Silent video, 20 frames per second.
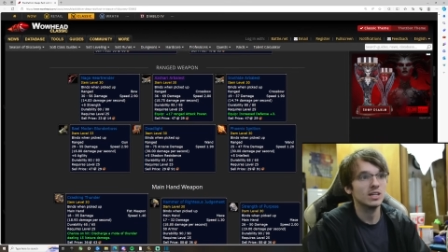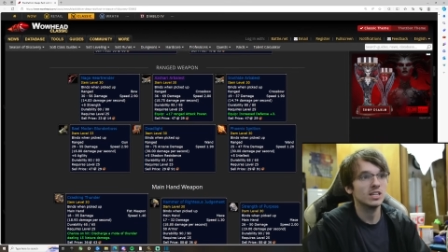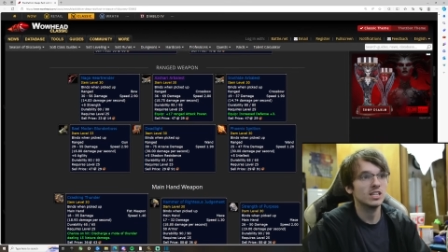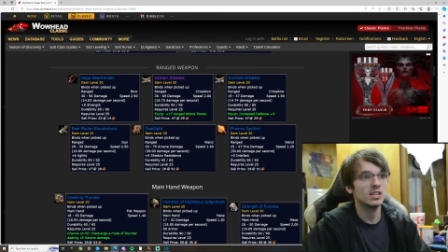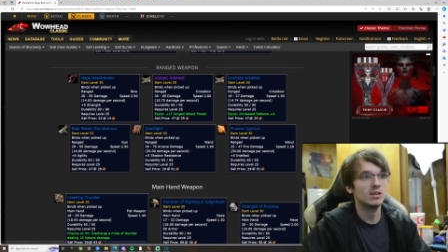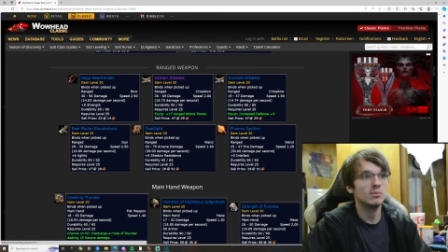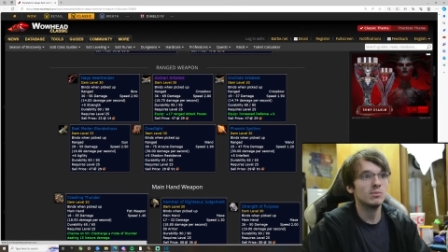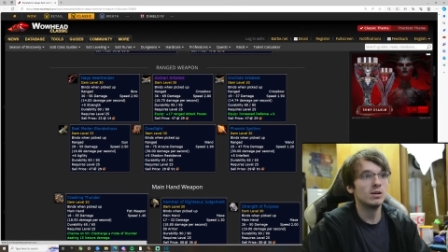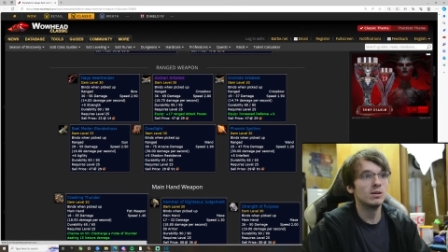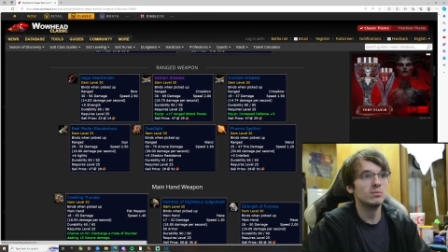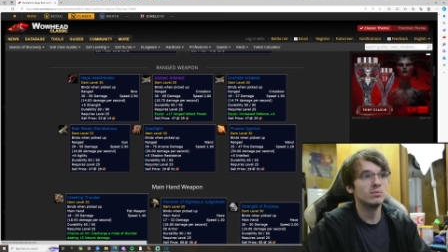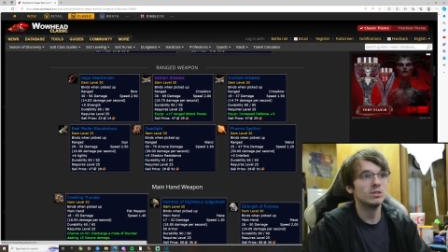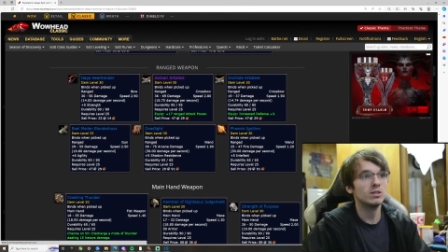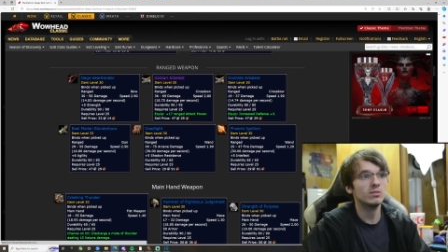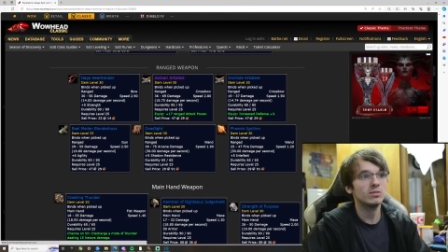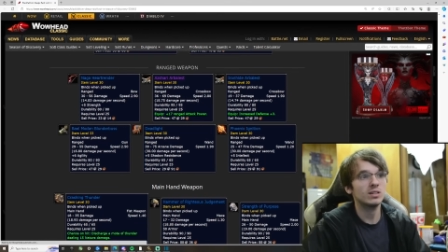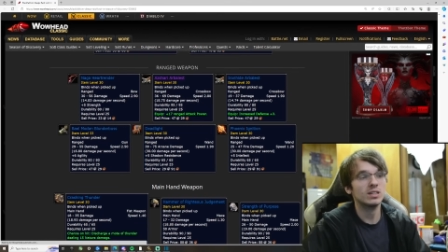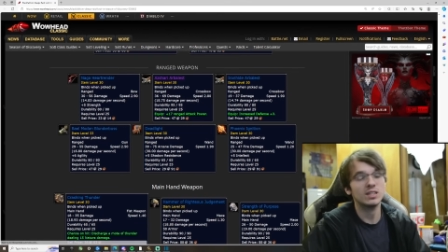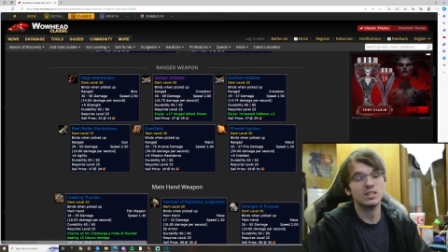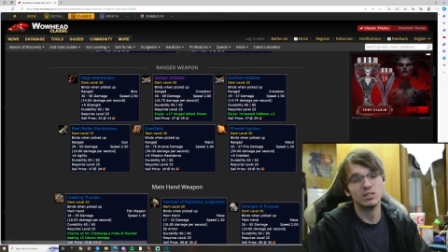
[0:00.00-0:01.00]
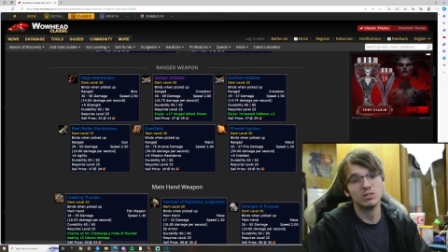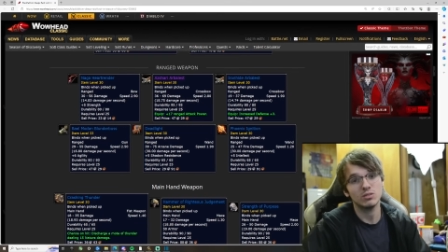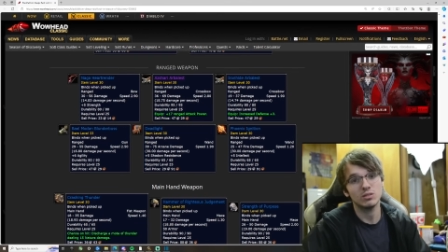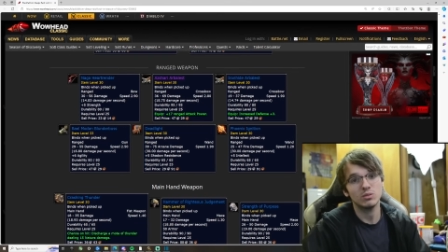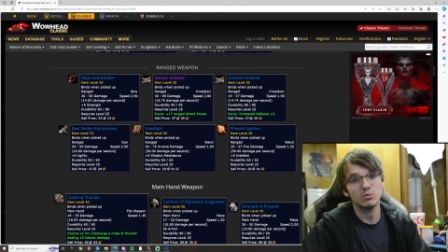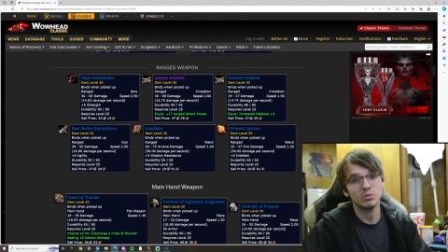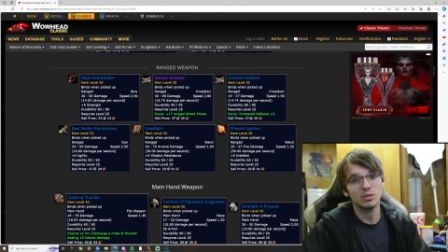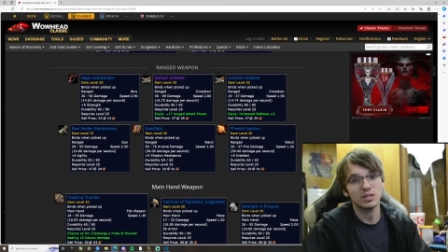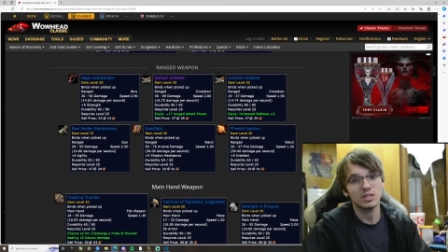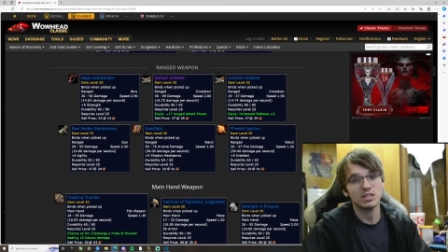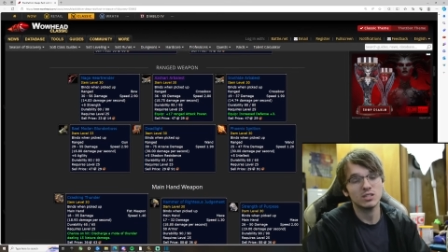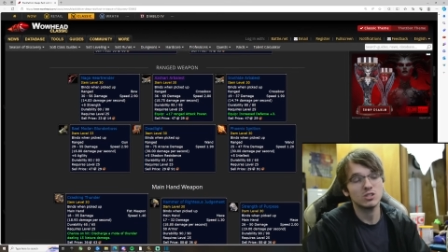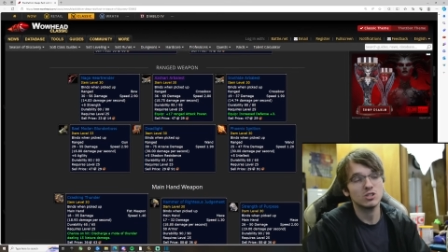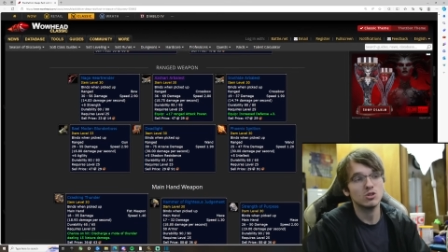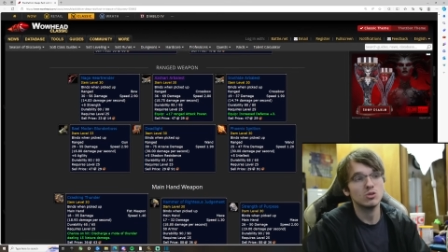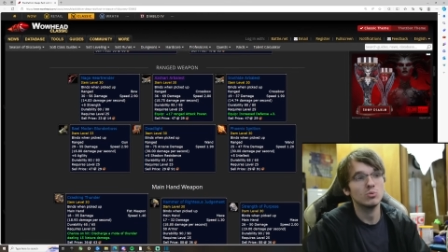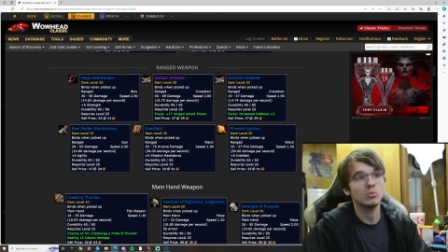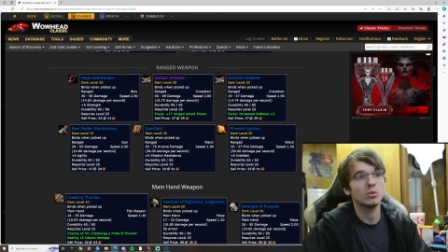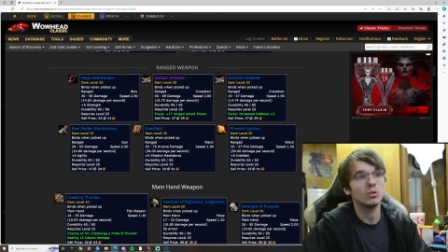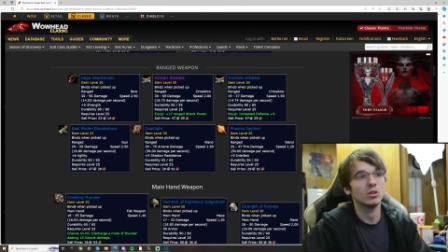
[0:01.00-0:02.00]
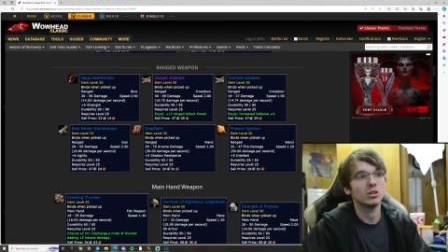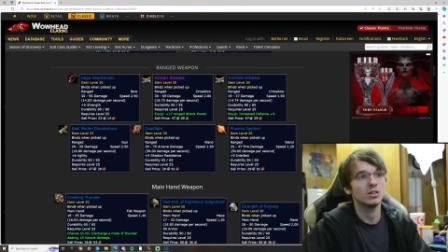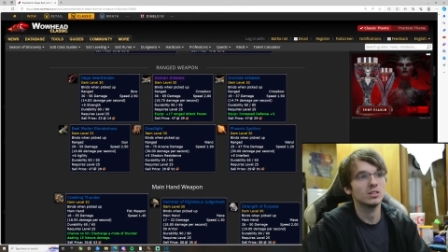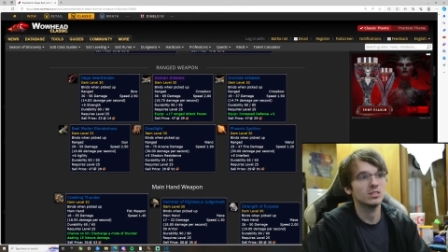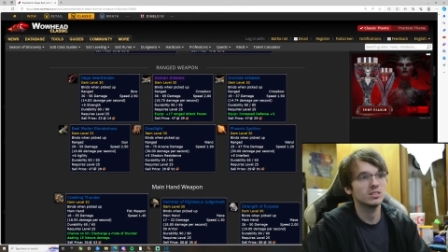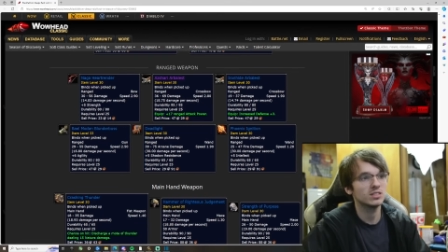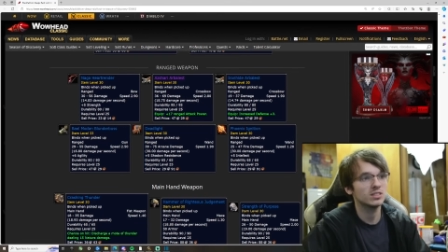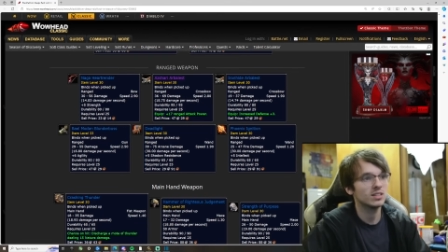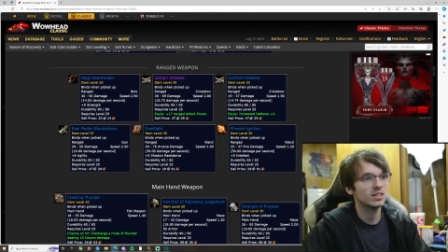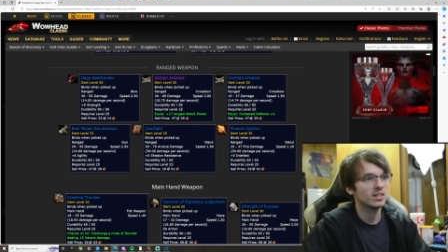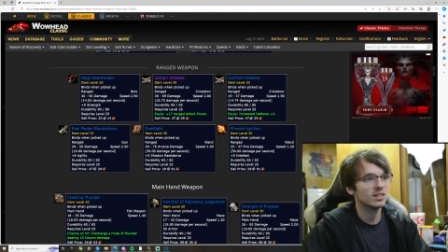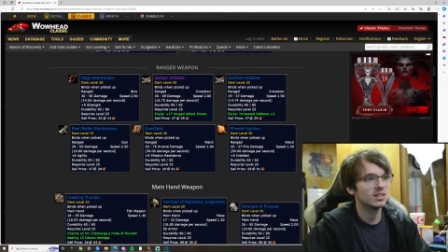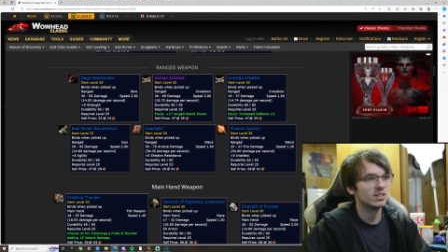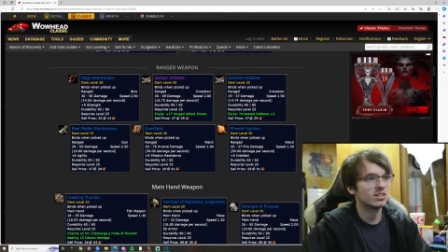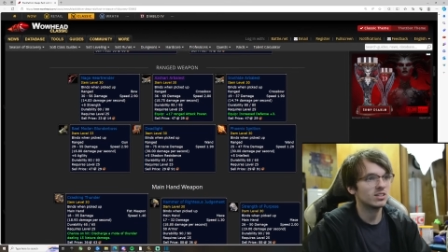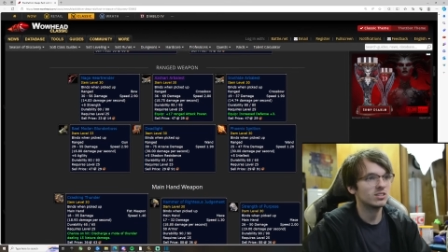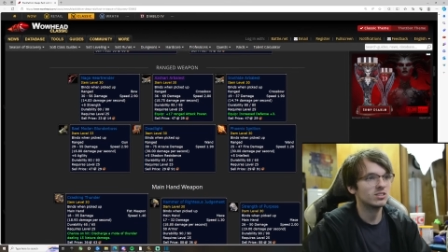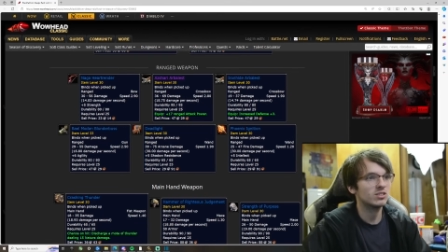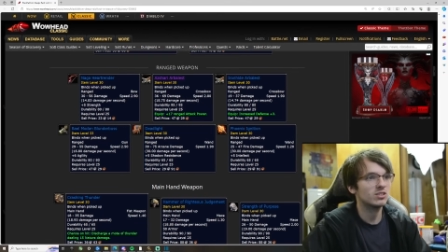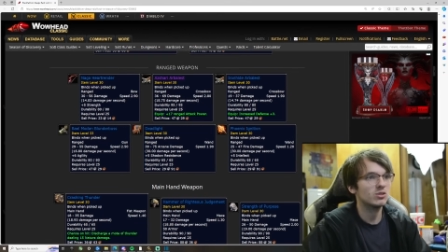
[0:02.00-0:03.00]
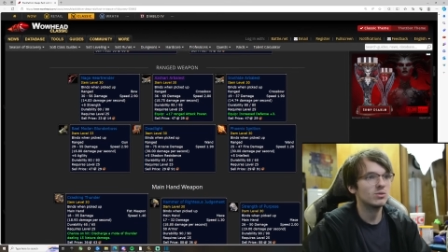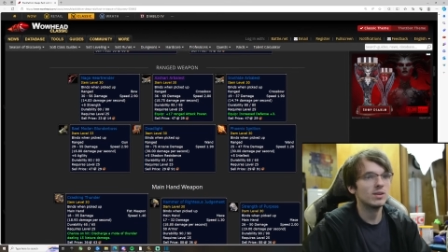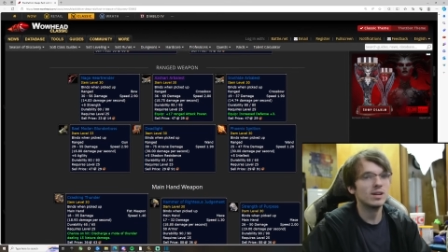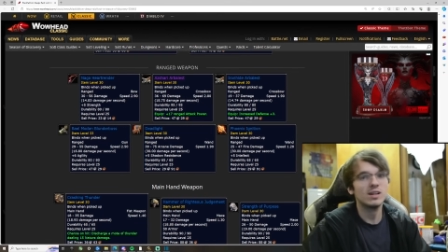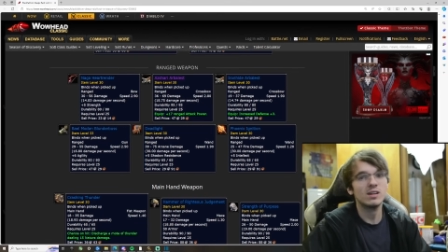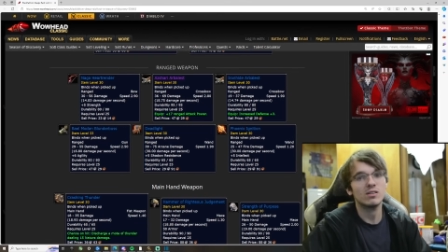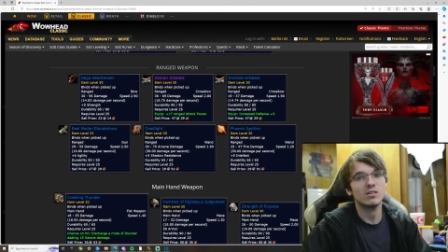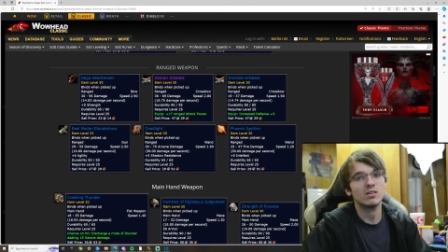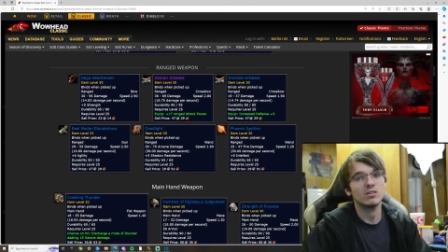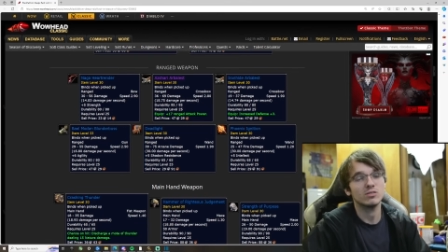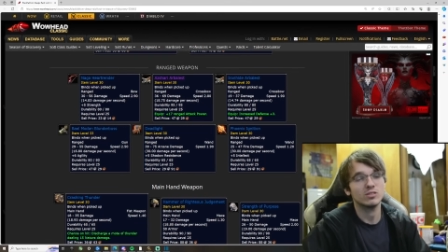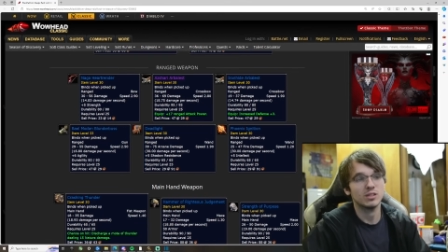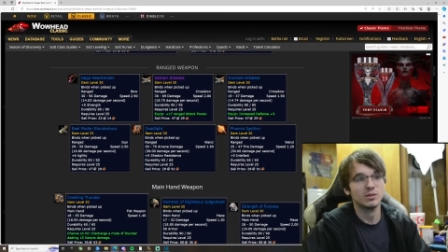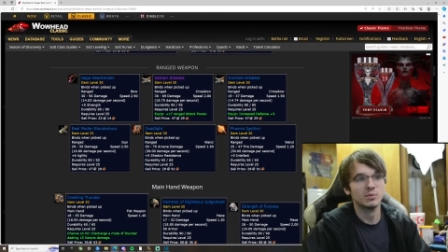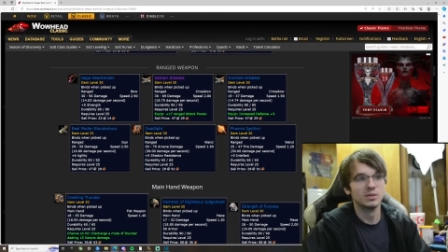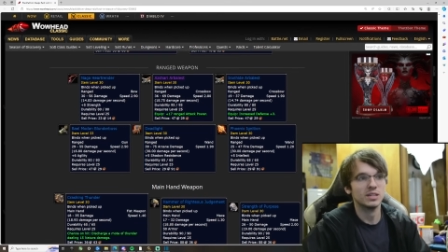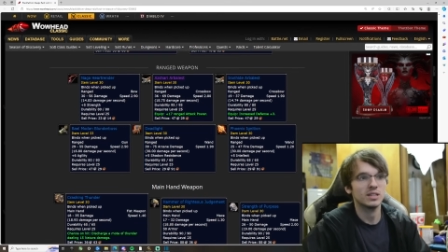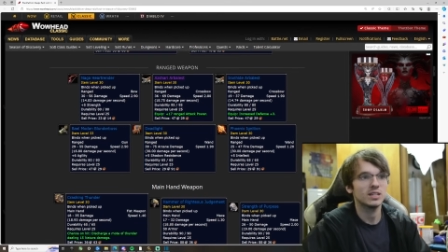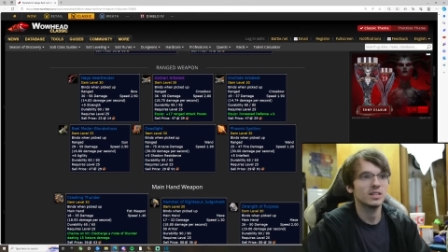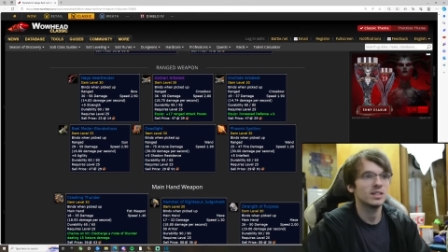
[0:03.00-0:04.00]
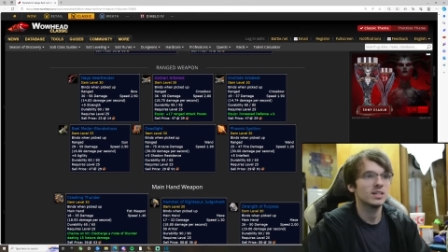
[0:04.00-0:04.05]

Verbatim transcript: They're probably going to kill you within two bullets. Or two arrows, I mean.